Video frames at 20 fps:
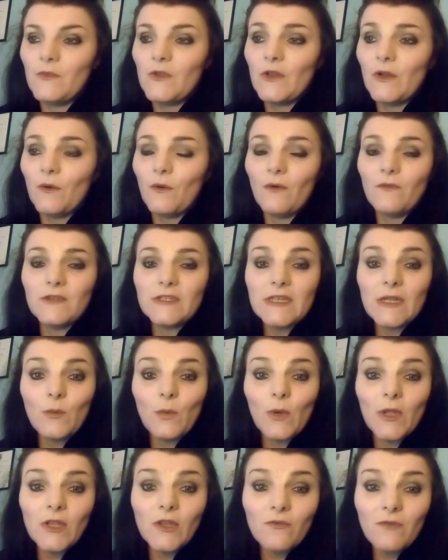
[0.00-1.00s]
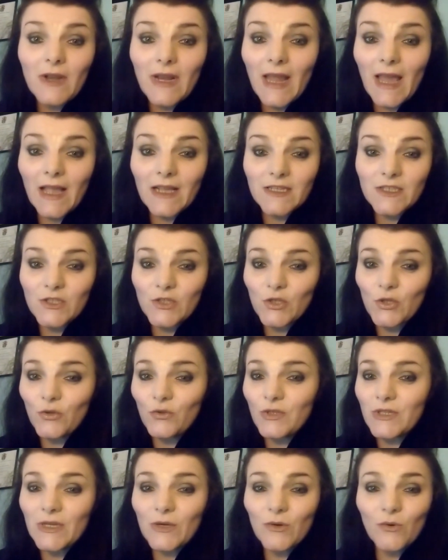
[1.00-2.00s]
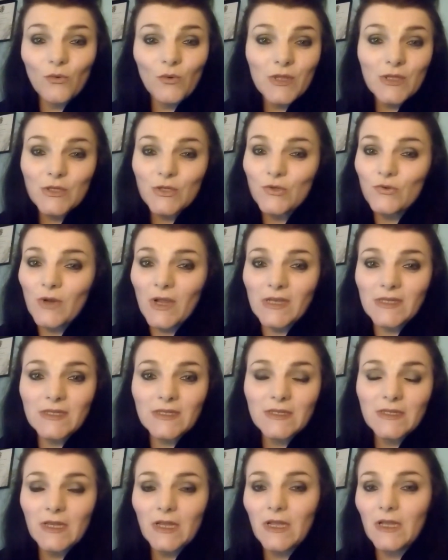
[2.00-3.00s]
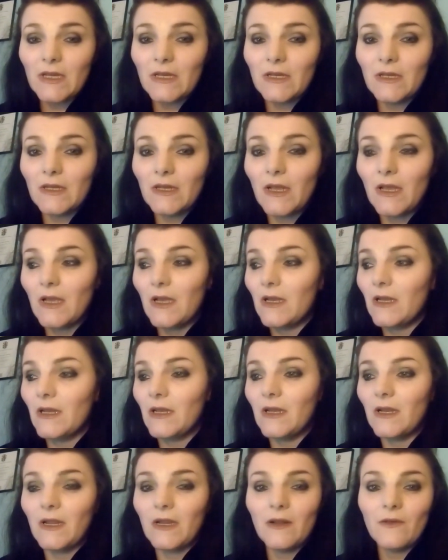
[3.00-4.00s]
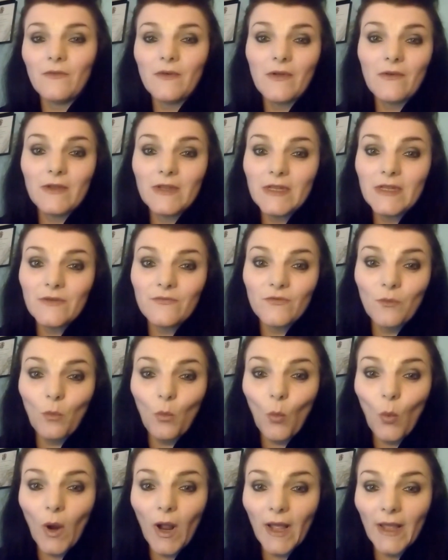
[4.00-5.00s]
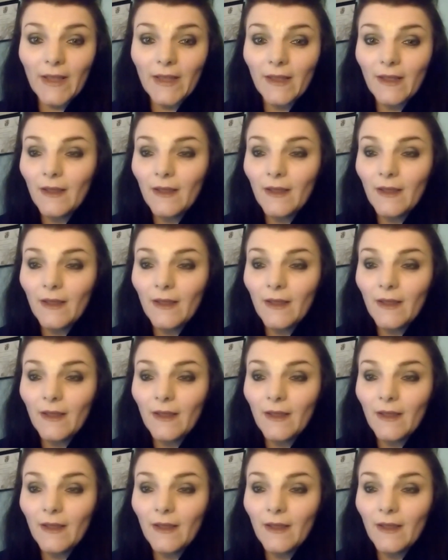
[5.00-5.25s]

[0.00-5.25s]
Obviously when you're relaxed, you deal with stress in a very different way.